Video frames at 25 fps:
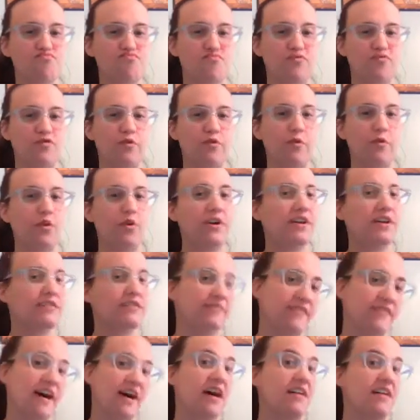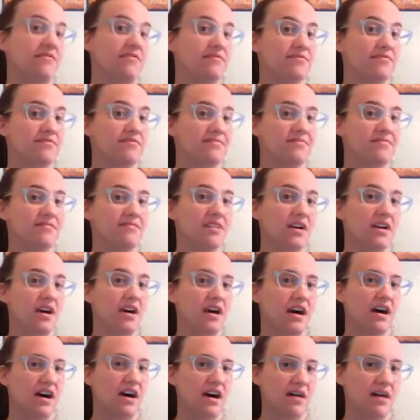4 out of 5.
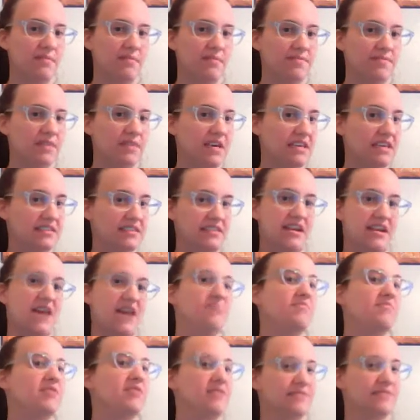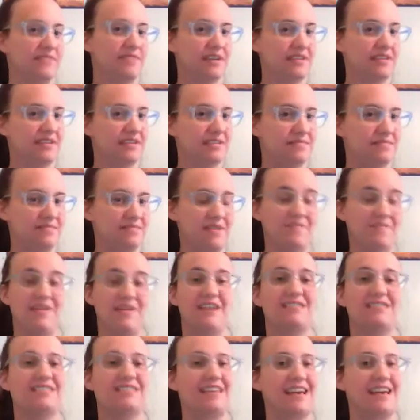It's not perfect. I'm
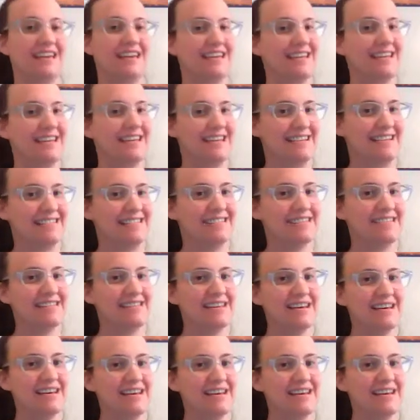not saying it is.